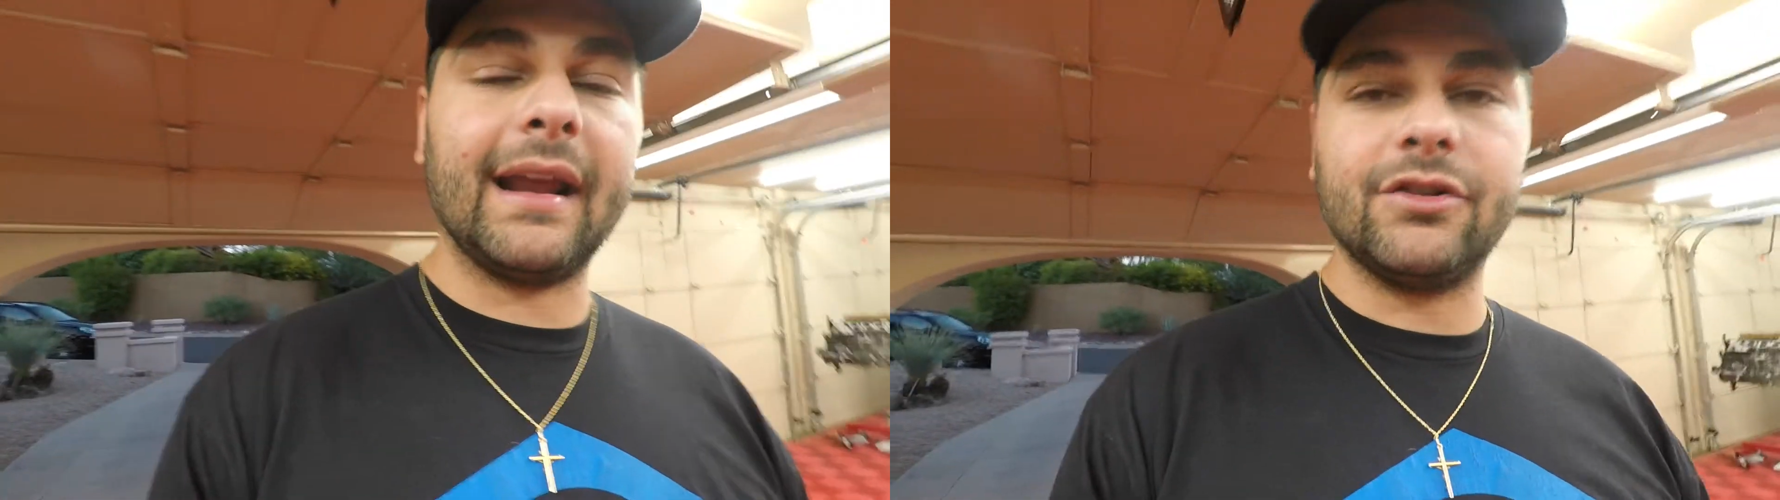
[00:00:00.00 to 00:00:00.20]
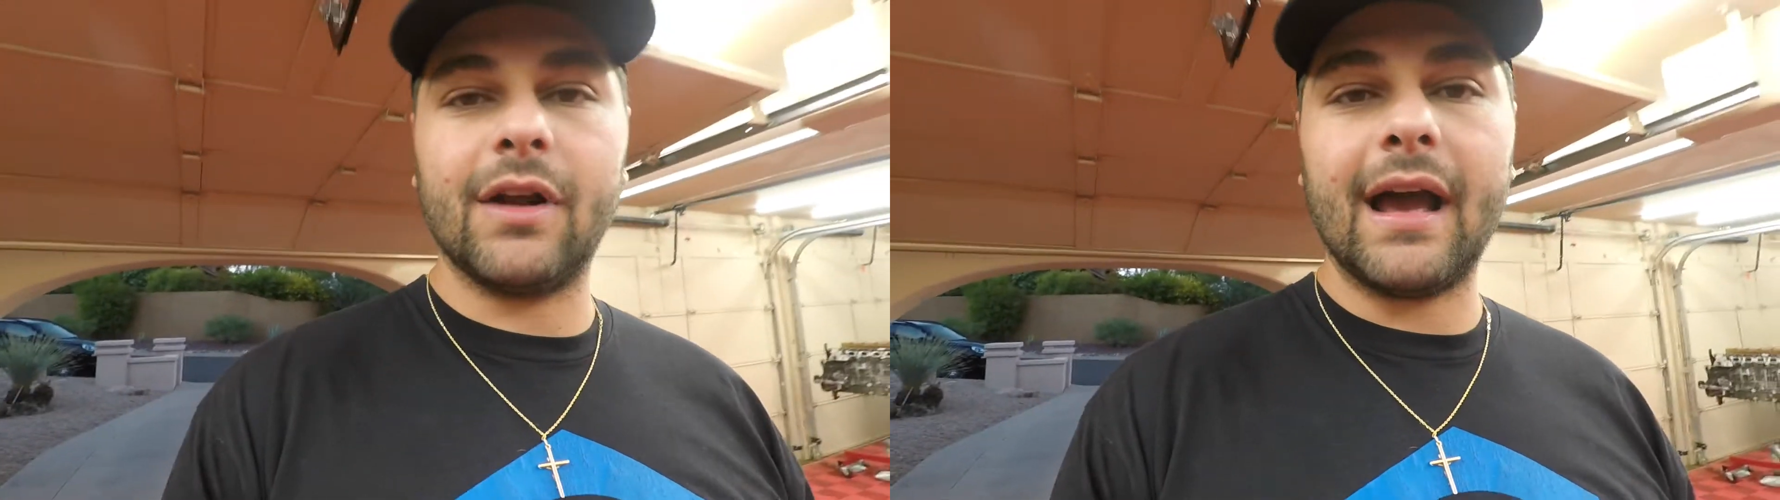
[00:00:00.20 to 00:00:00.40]

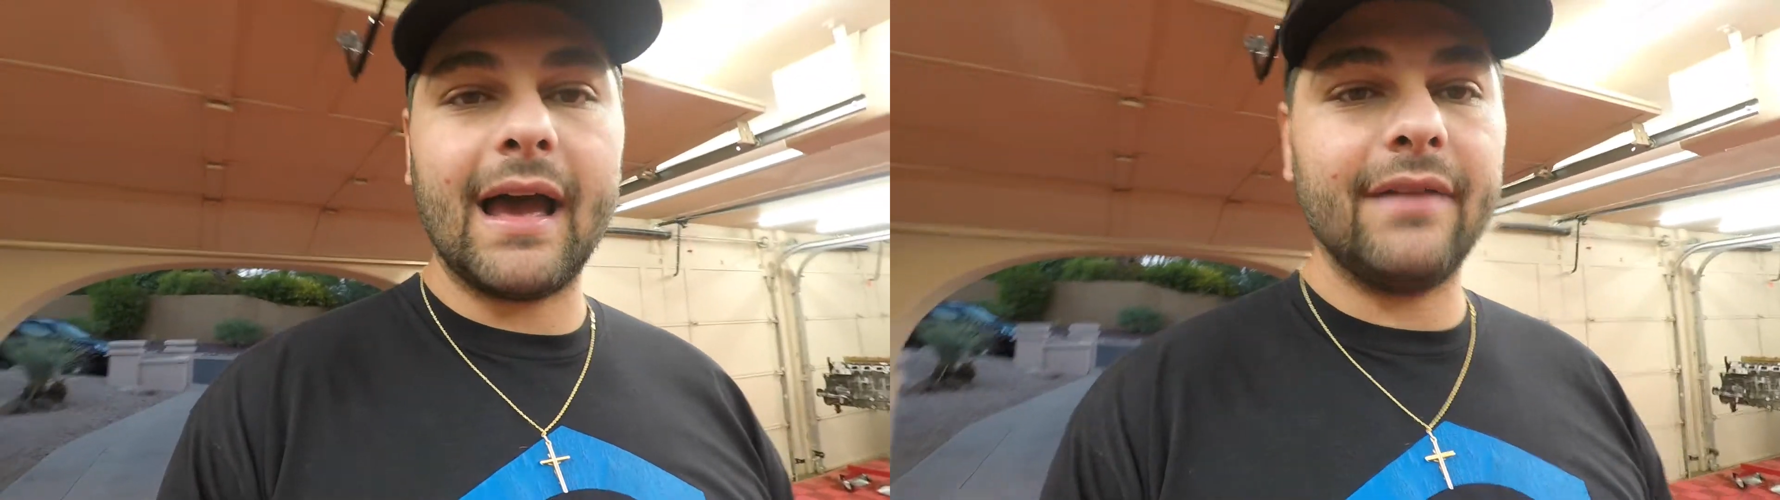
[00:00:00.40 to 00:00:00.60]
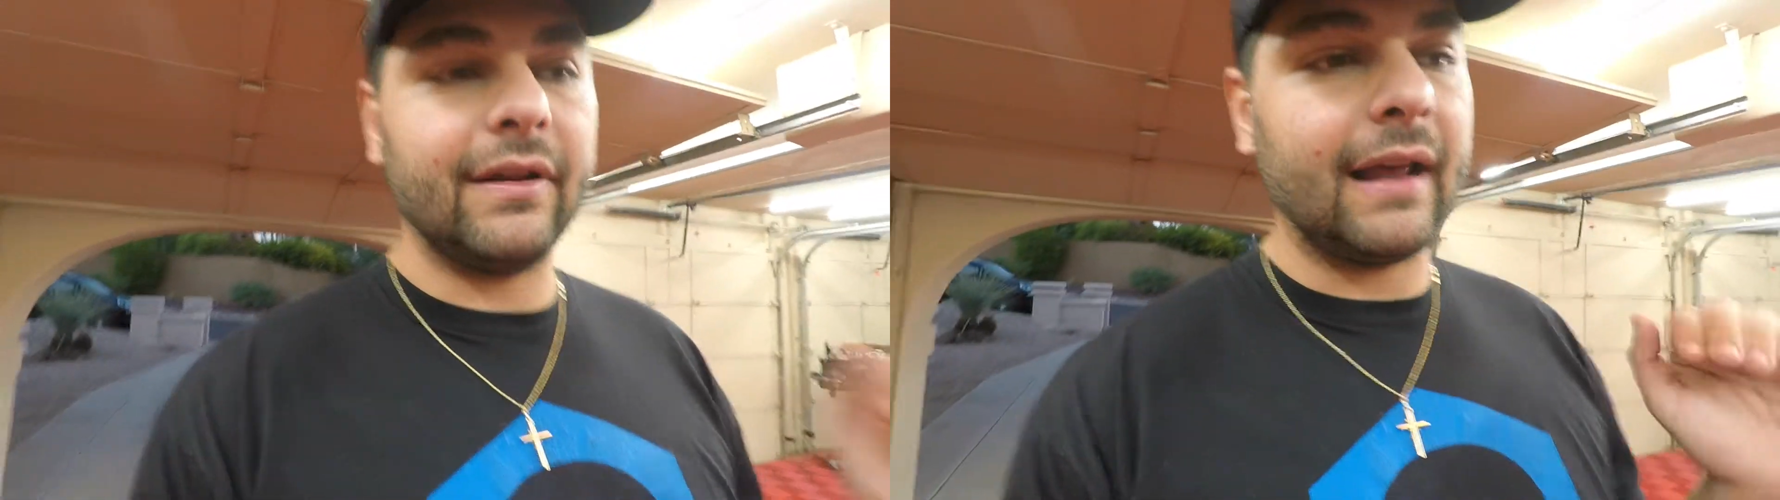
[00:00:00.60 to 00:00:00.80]

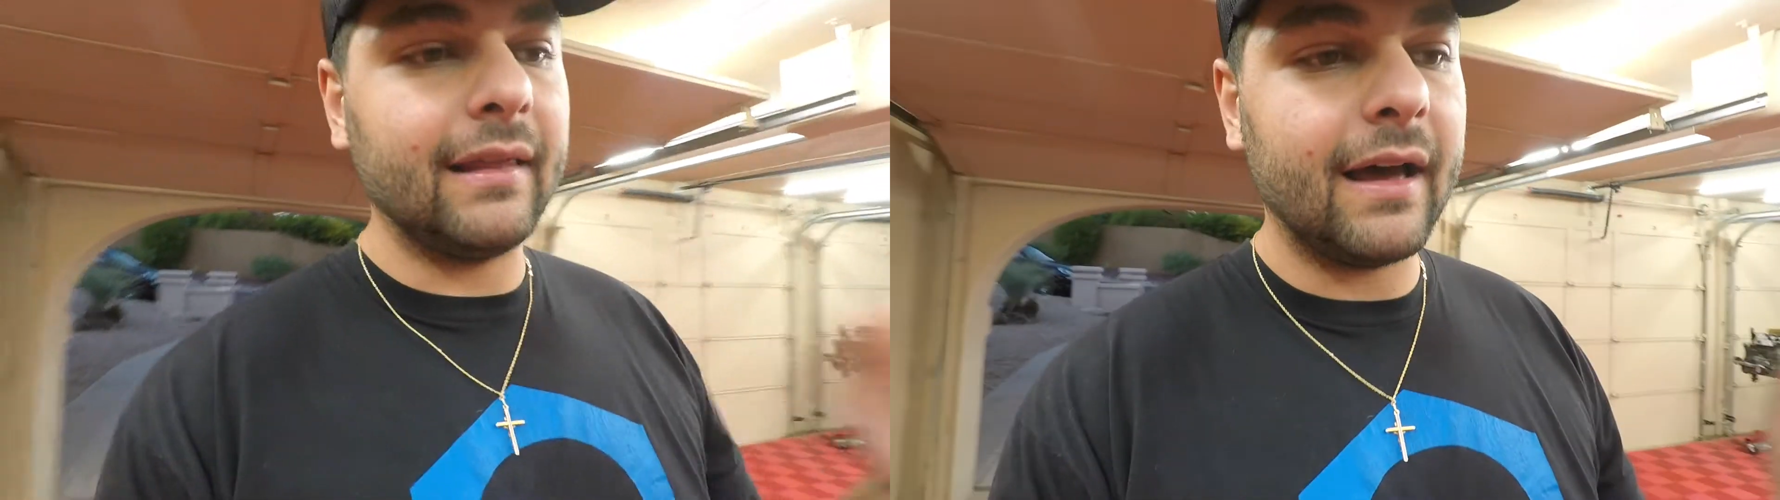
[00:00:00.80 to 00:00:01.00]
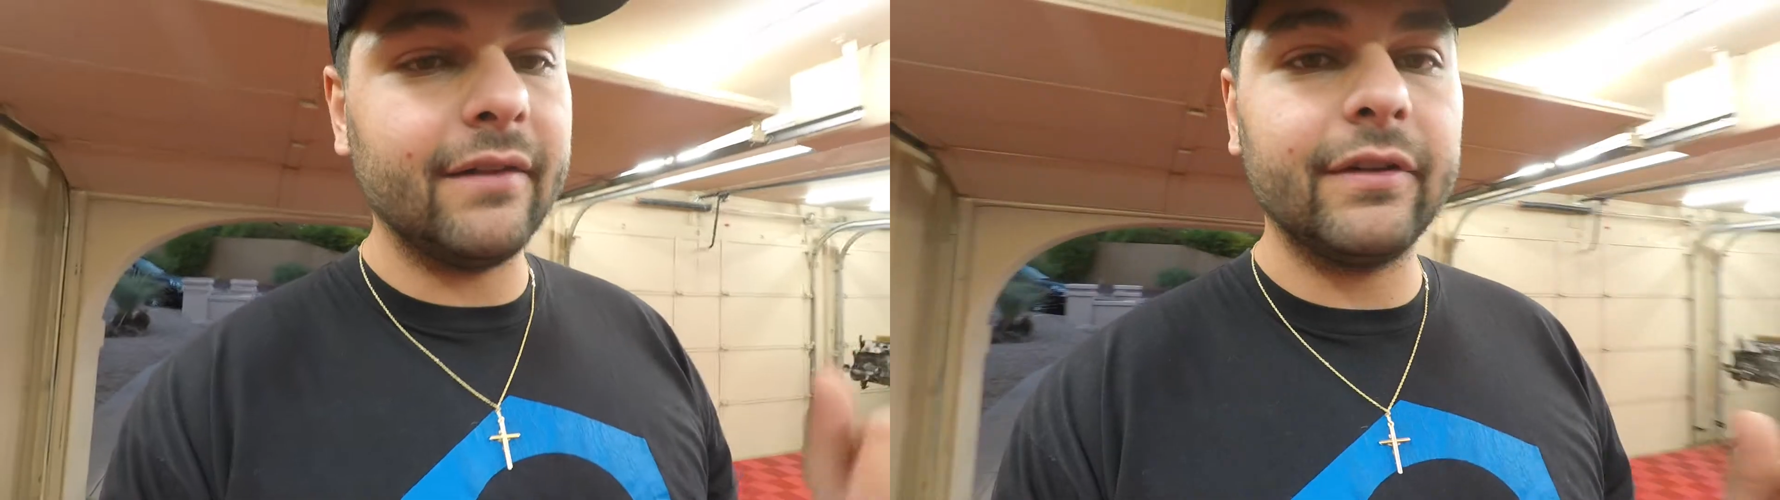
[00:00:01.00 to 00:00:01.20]
drive and I
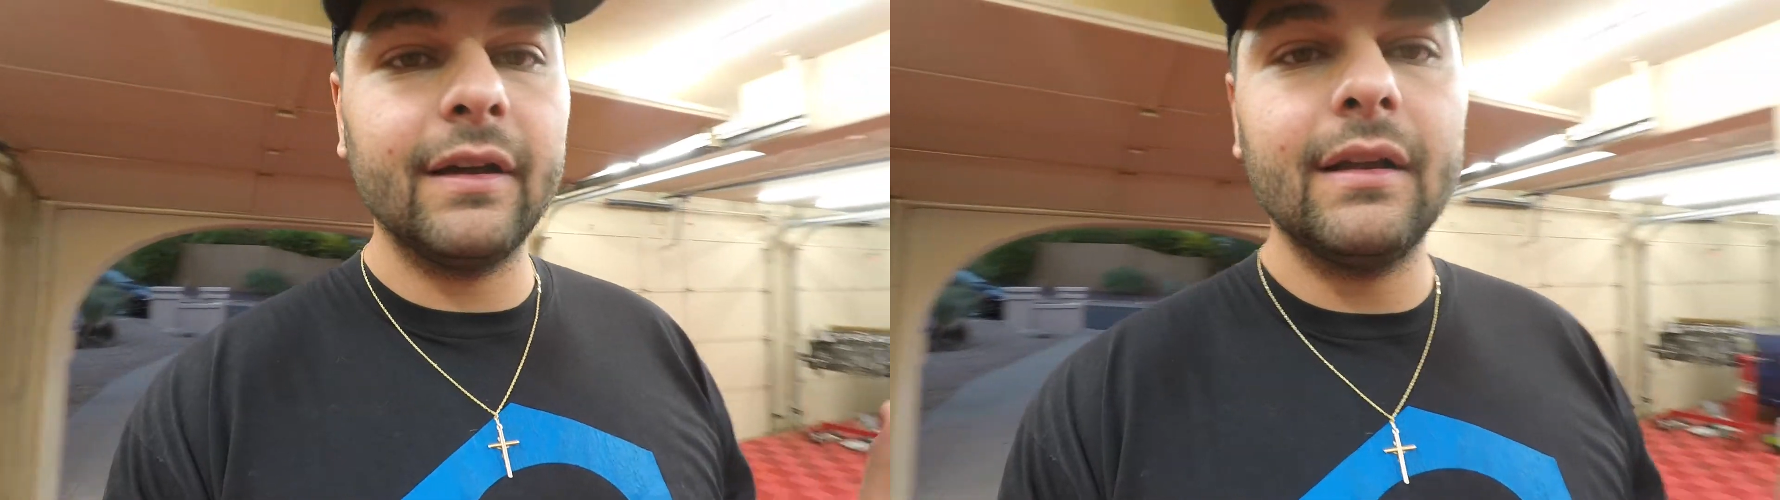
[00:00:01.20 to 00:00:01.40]
love.